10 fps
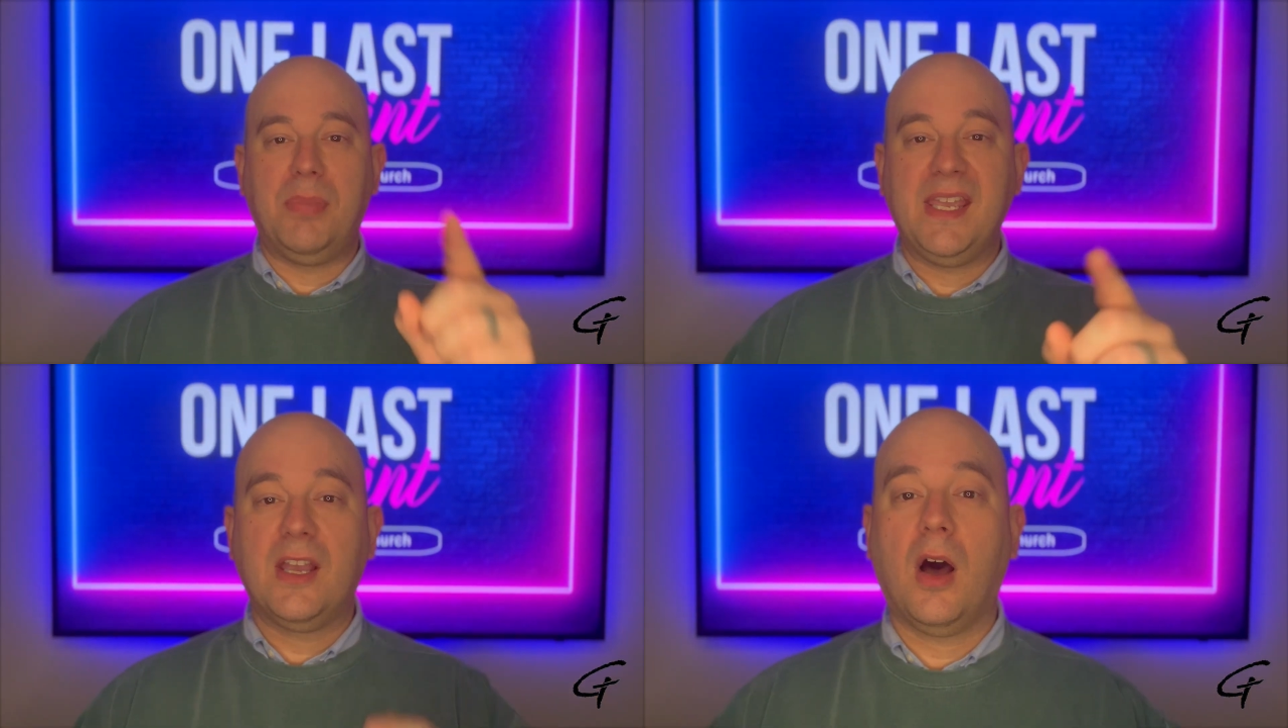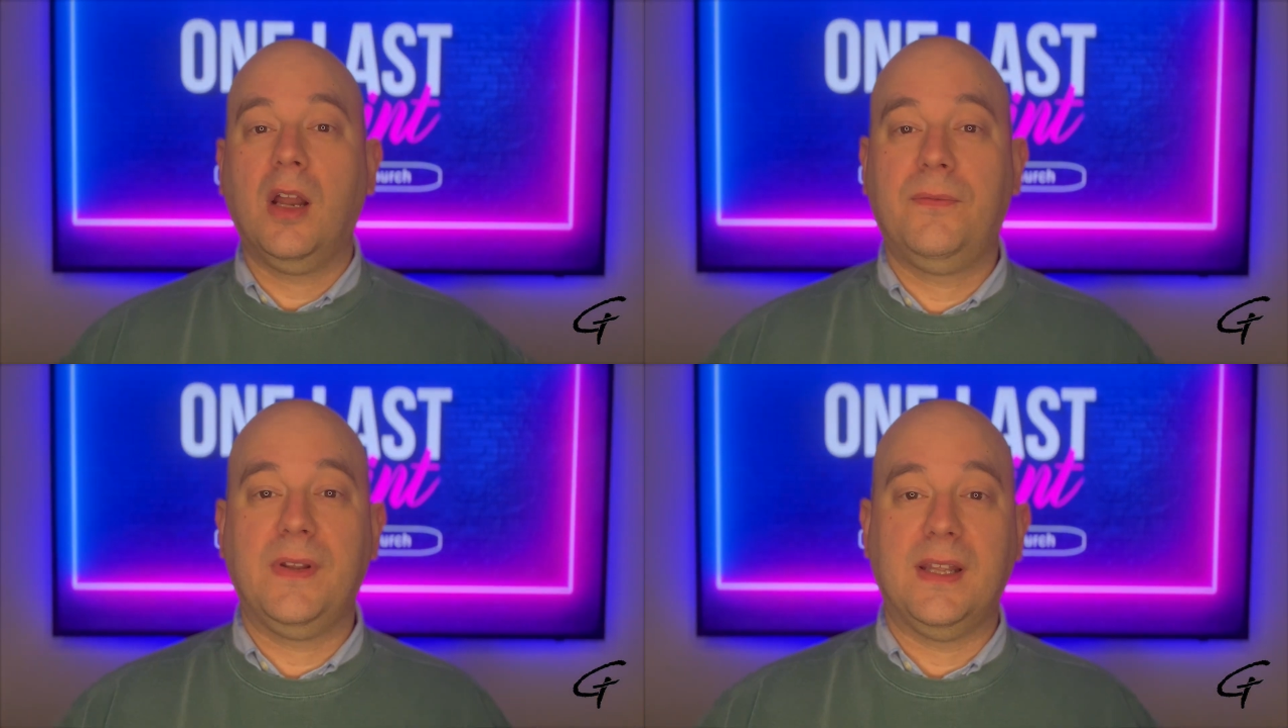Be
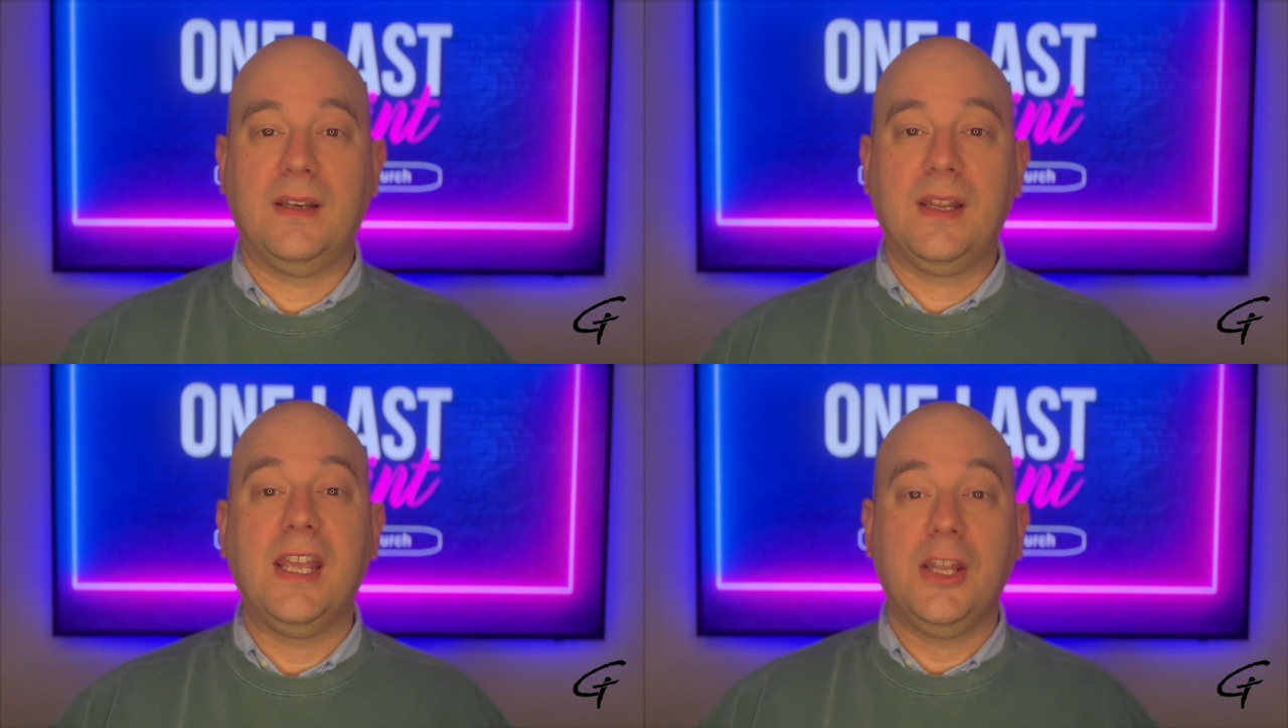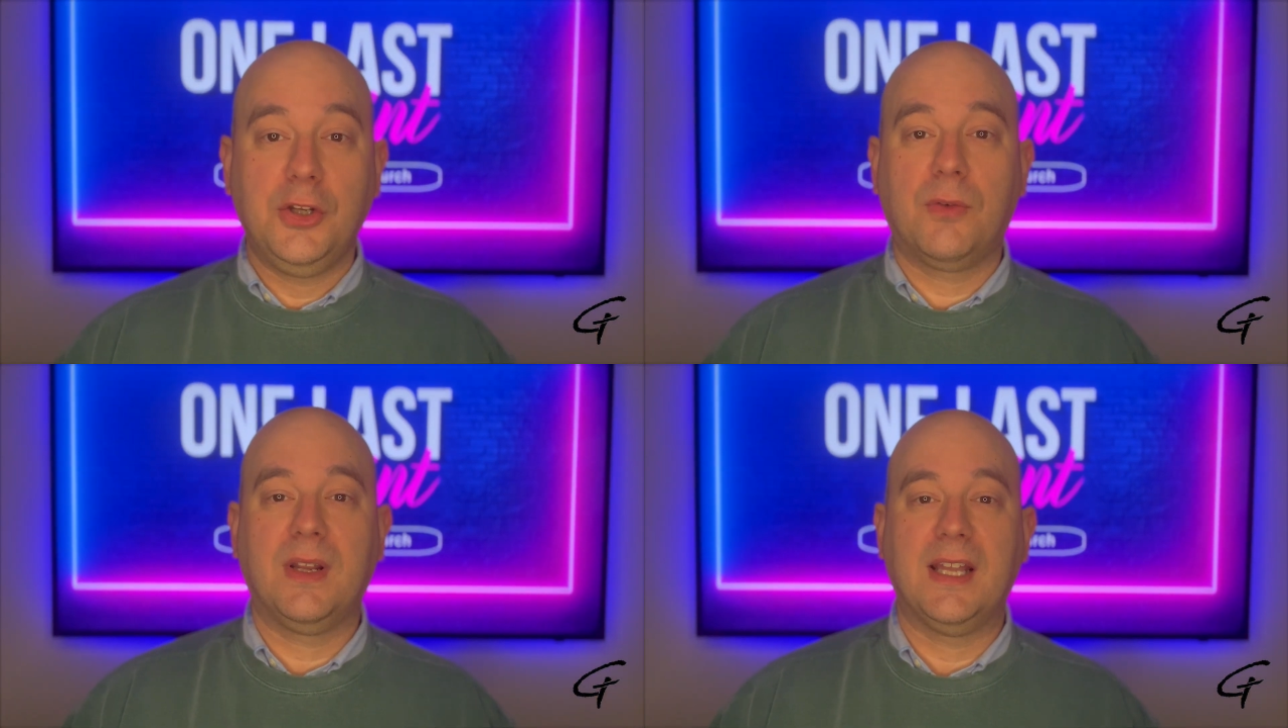confident in
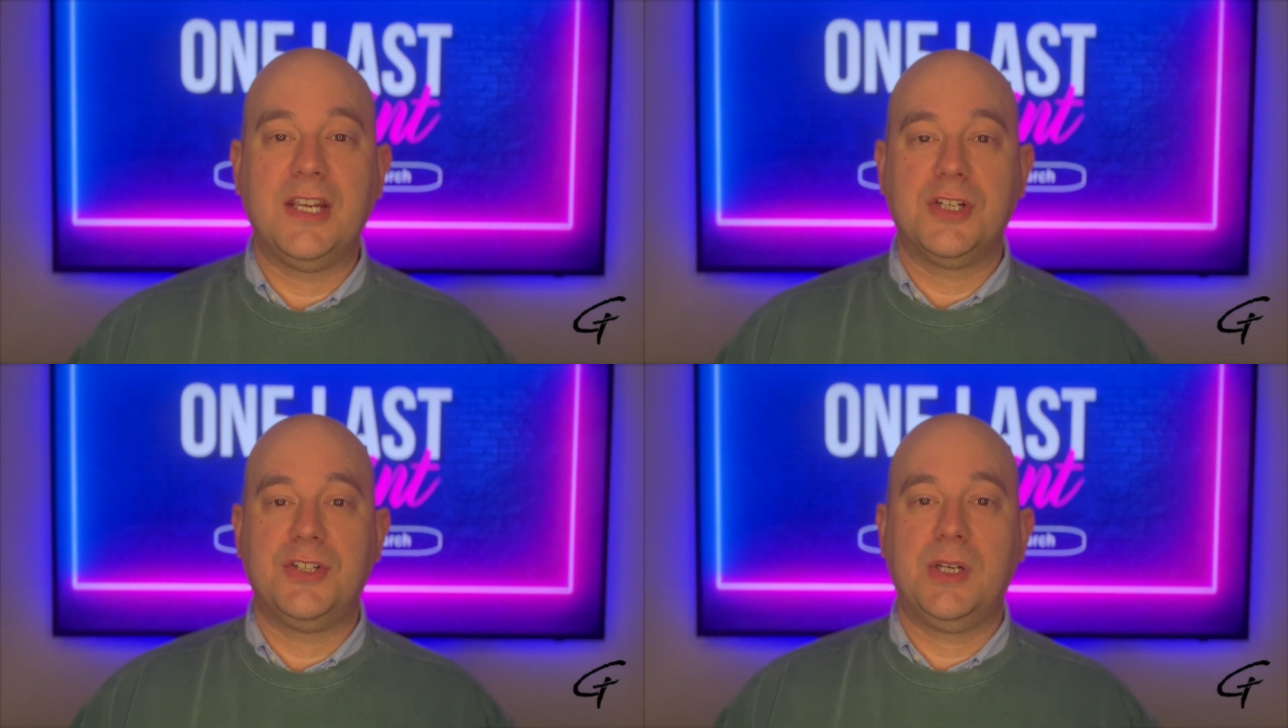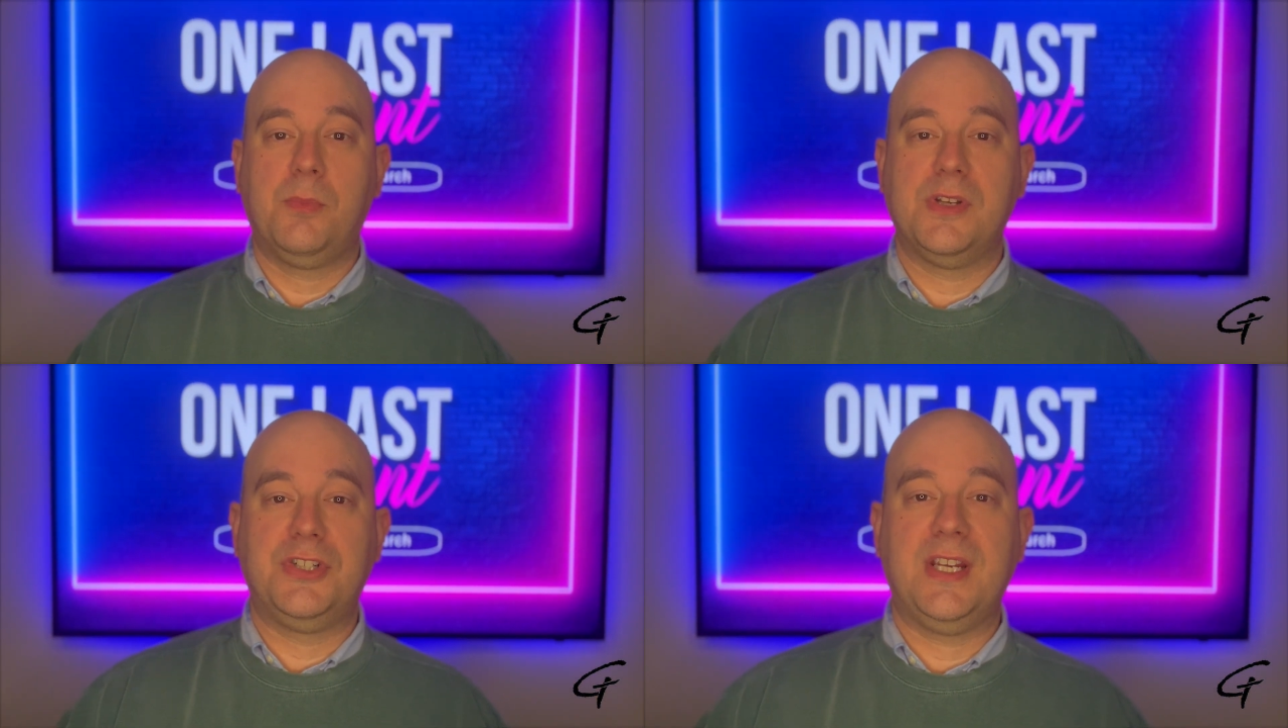your relationship
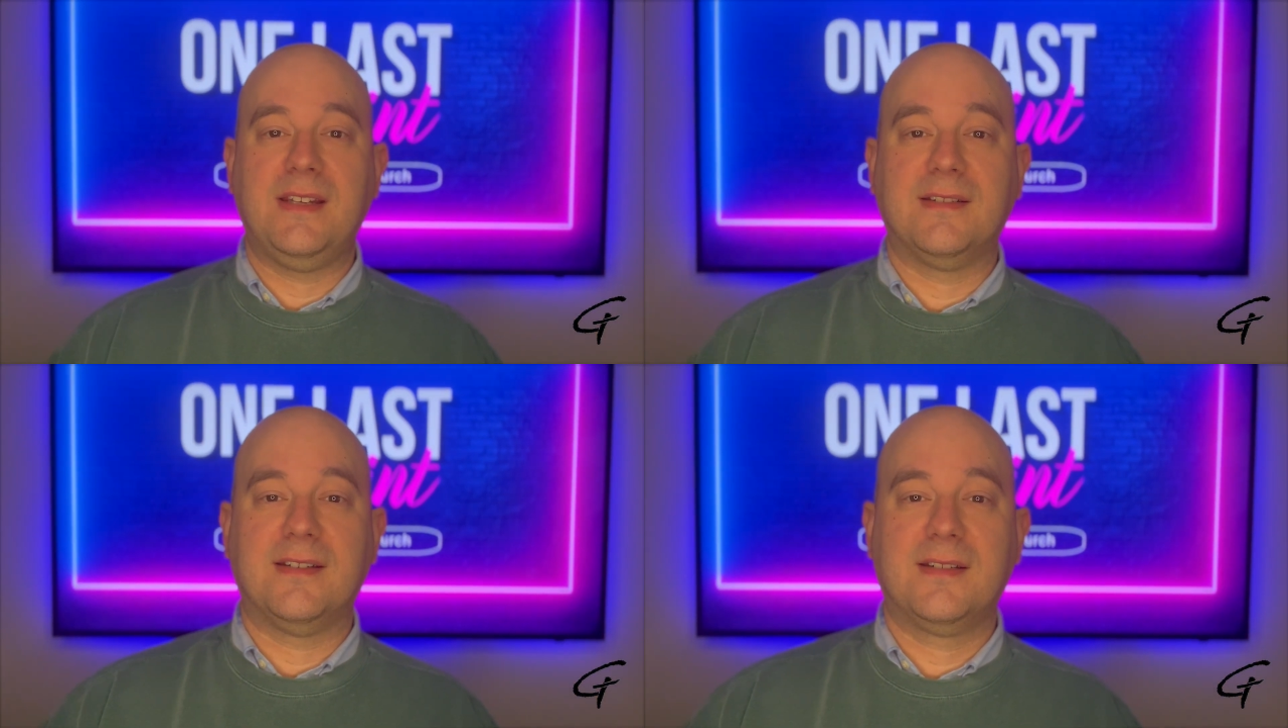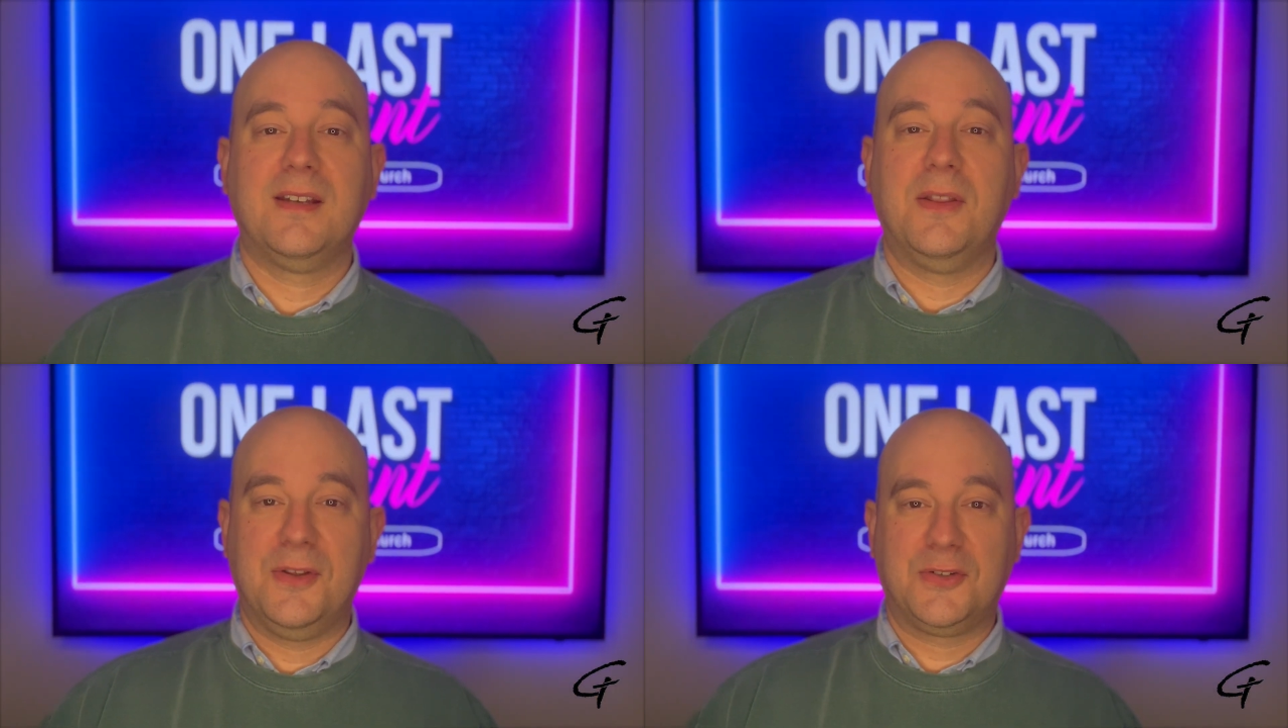with Jesus
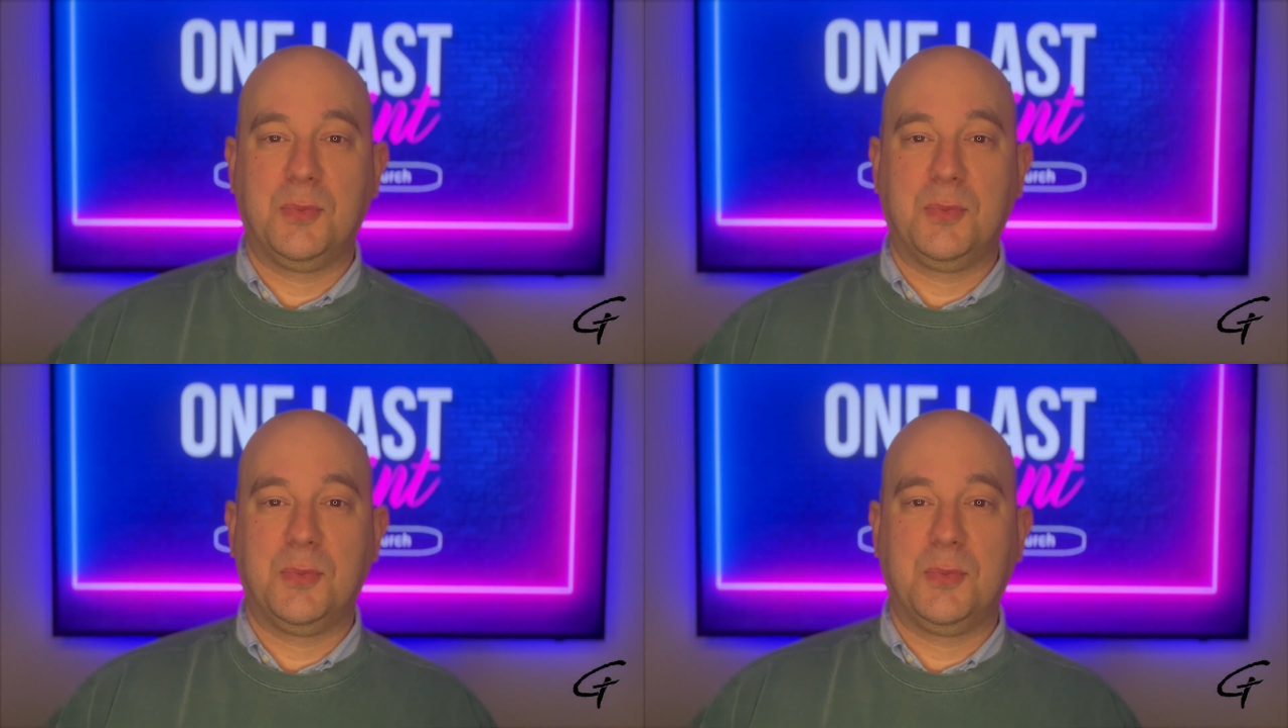this